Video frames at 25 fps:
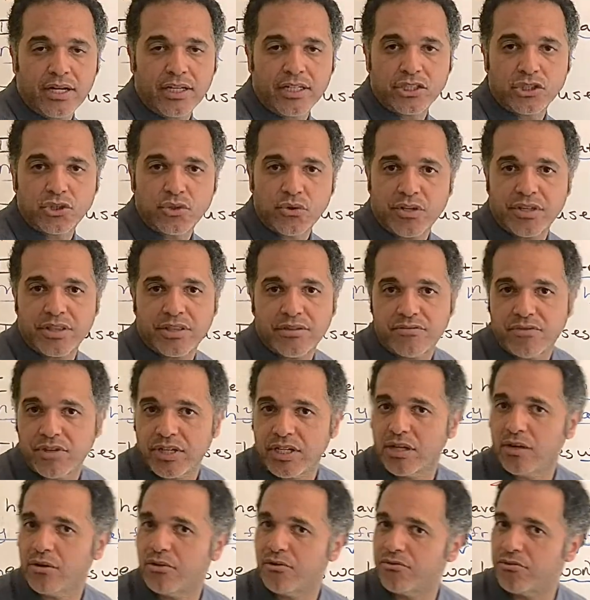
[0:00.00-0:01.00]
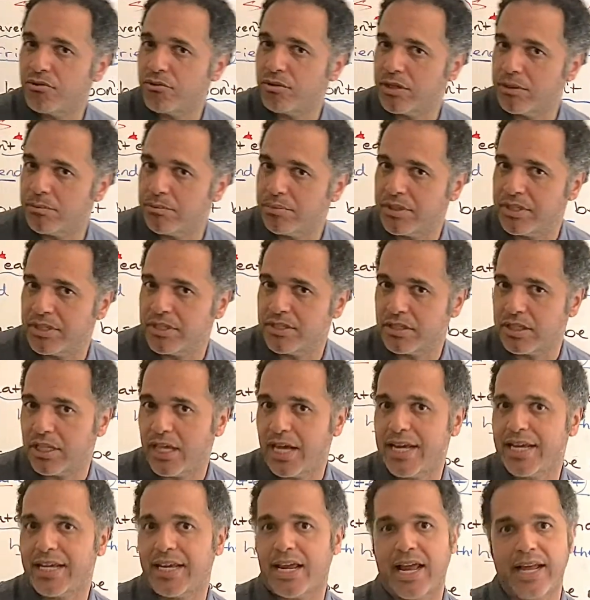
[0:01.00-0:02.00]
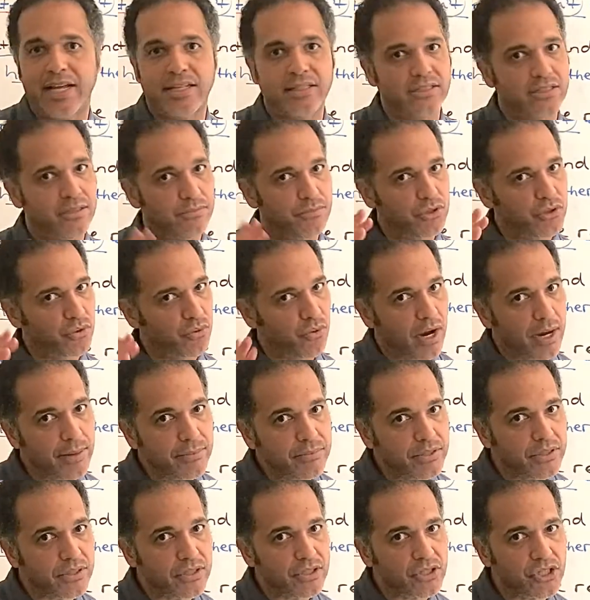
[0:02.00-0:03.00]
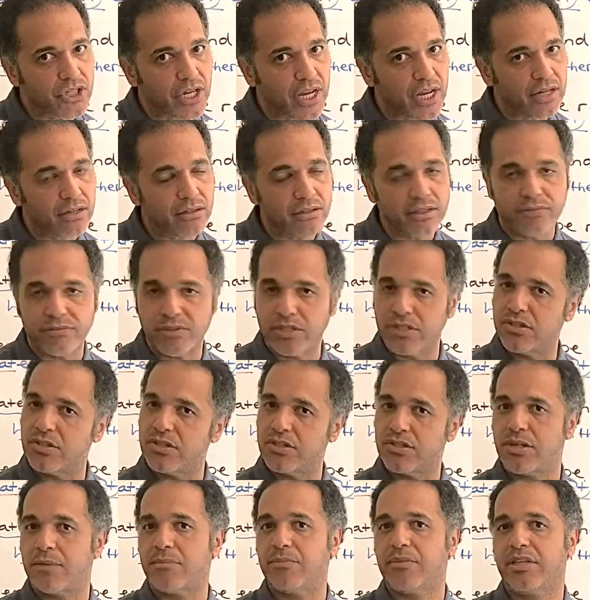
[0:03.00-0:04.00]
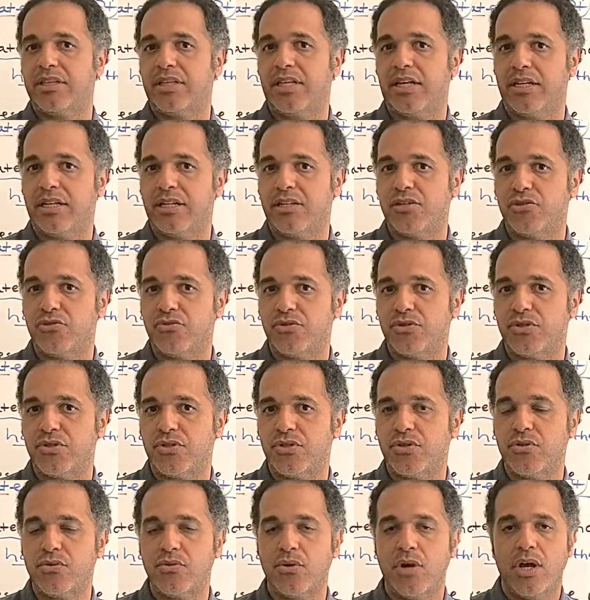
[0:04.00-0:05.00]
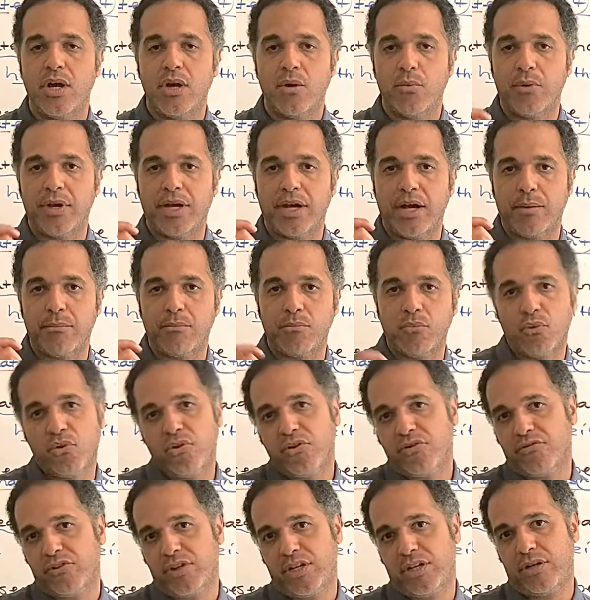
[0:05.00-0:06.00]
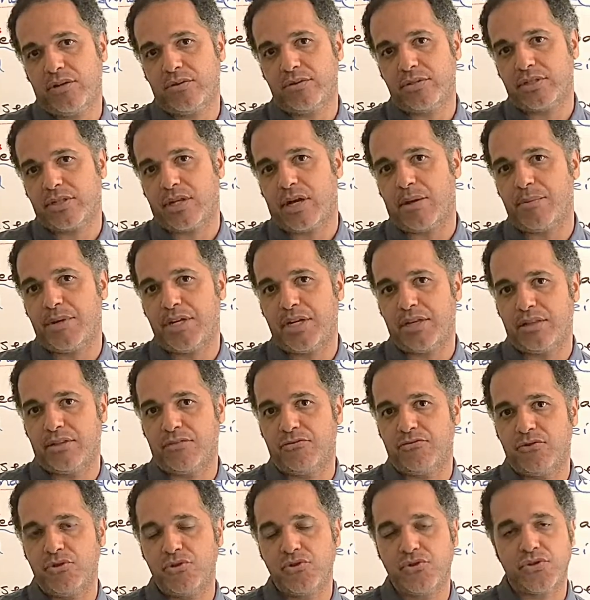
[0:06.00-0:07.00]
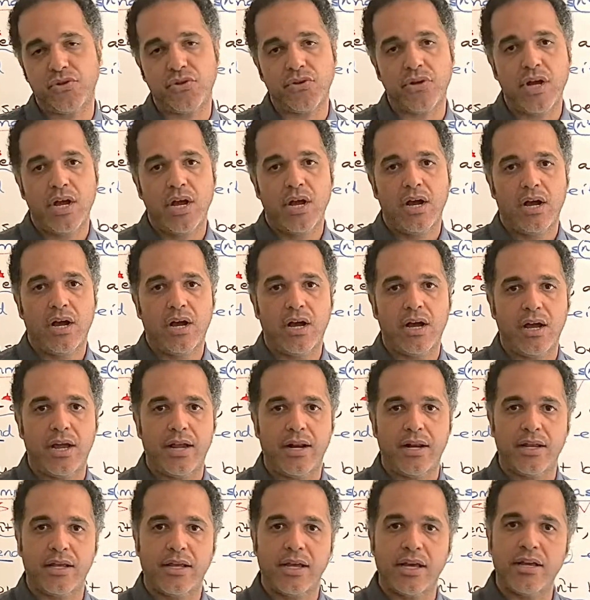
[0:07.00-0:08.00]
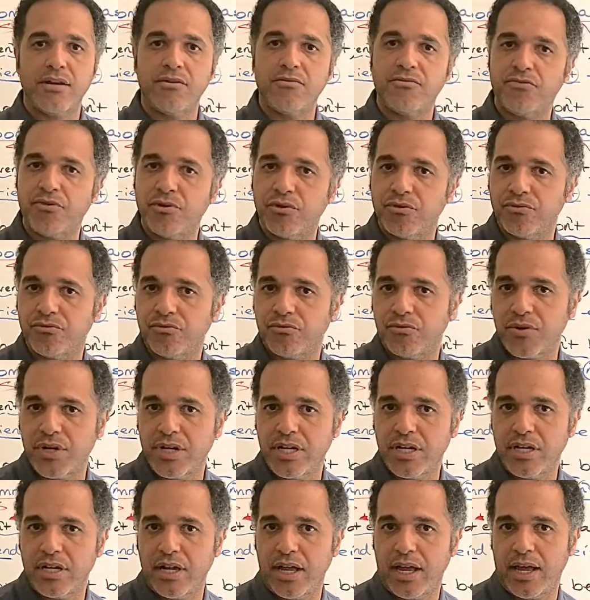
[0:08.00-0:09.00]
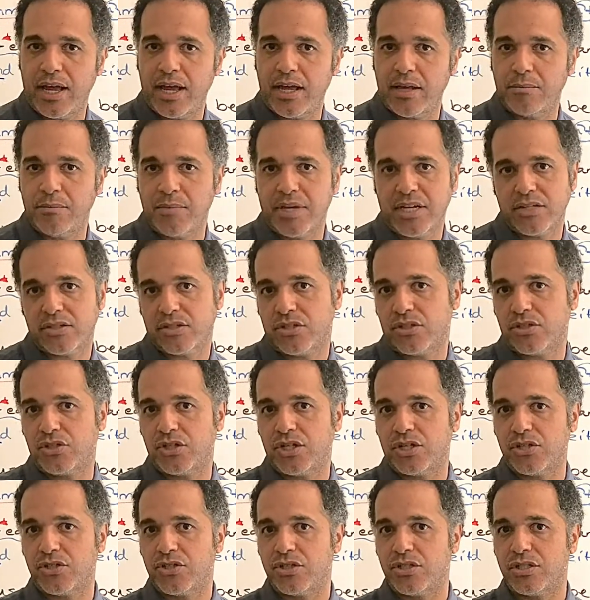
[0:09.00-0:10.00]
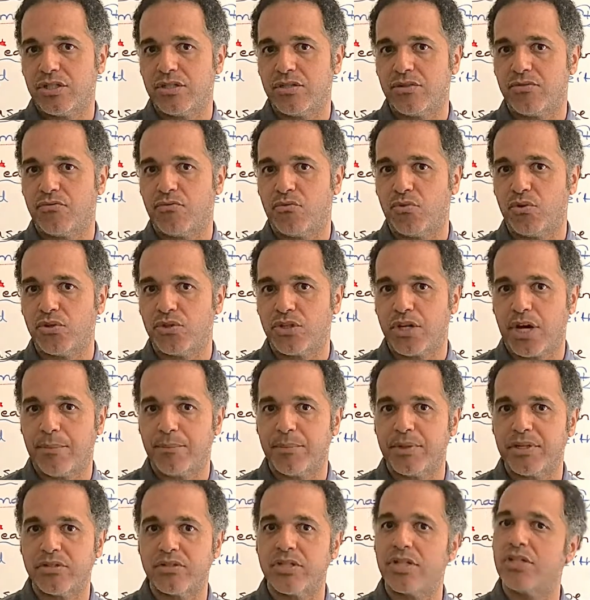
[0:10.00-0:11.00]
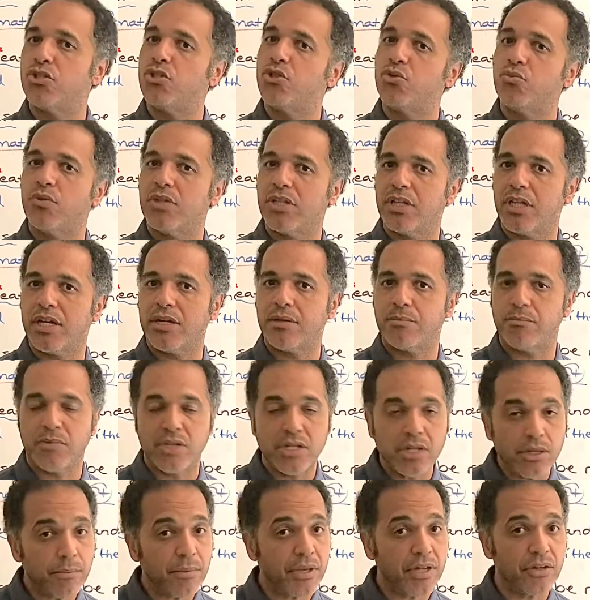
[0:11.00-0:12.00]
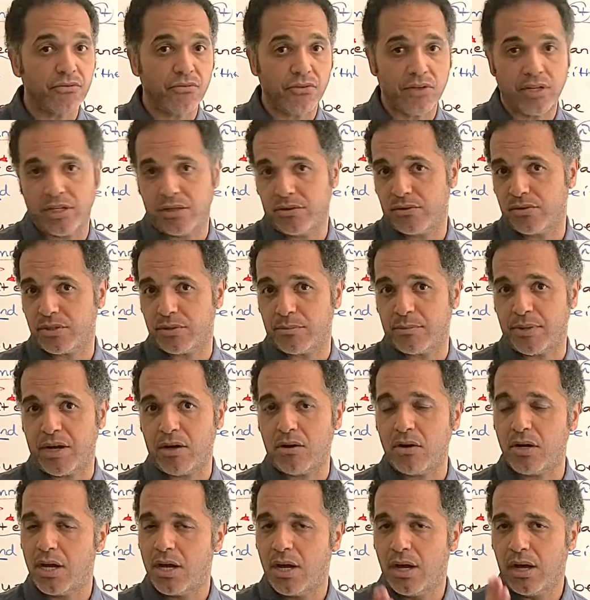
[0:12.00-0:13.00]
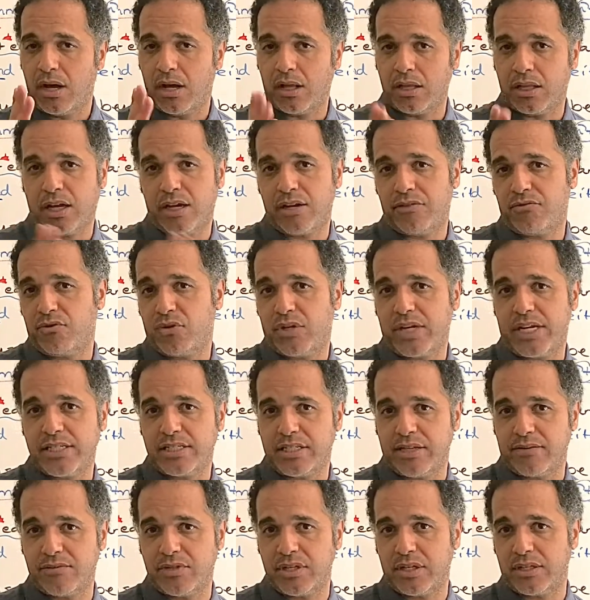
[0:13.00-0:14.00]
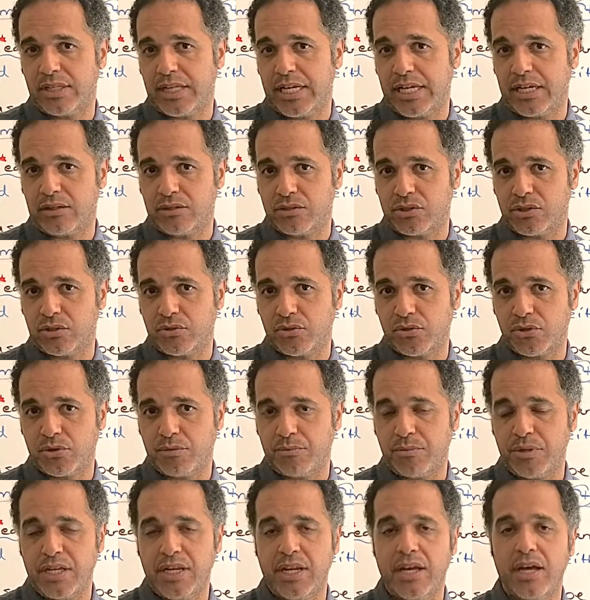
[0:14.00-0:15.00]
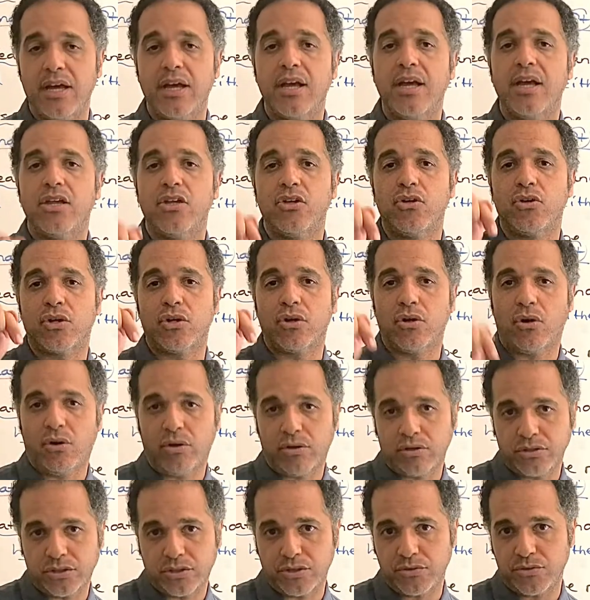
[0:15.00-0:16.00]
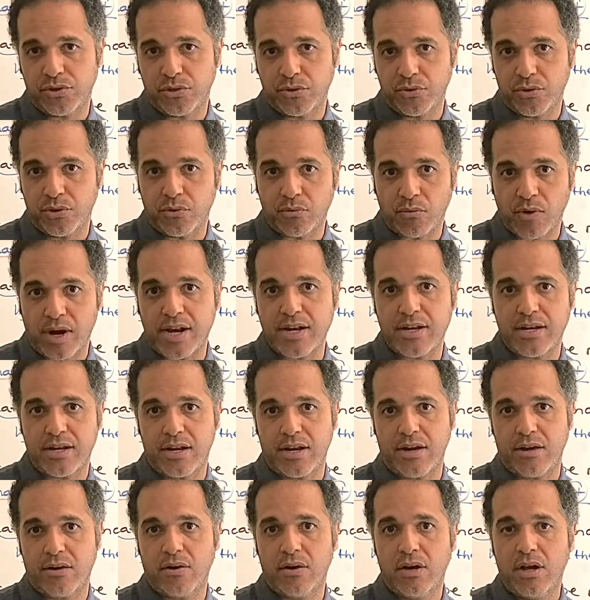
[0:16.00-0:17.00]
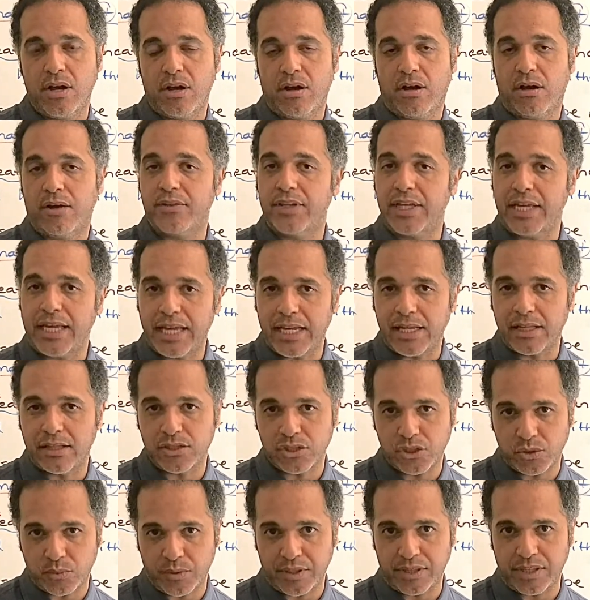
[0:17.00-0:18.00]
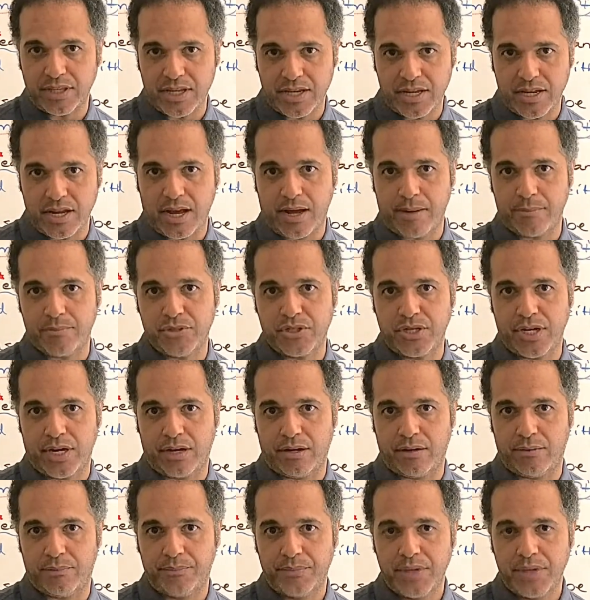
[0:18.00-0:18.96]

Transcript: enjoyed the video, if you can please like and subscribe to the channel if this is something that interests you. We got more videos coming in the future. And again, feel free and make suggestions for topics that you would like me to make videos about. A lot of you guys have done that on social media. You can also do it right here on the English with Ehab channel.